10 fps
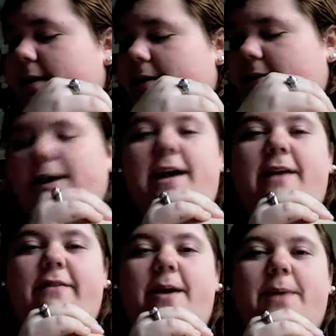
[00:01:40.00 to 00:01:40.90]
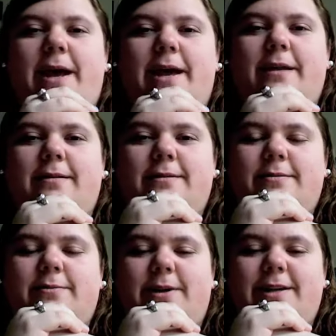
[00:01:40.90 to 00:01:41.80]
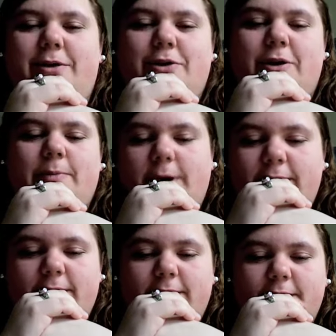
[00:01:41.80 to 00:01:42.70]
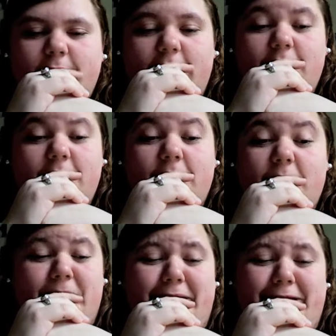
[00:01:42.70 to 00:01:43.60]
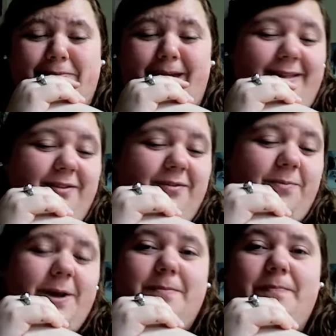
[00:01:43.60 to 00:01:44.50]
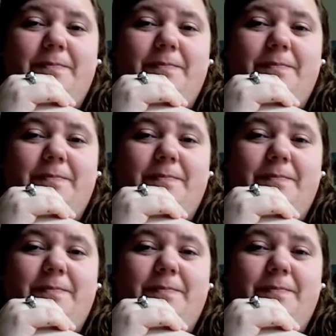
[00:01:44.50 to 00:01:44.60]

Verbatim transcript: So I gave up and went to H&R Block, and it was really expensive, but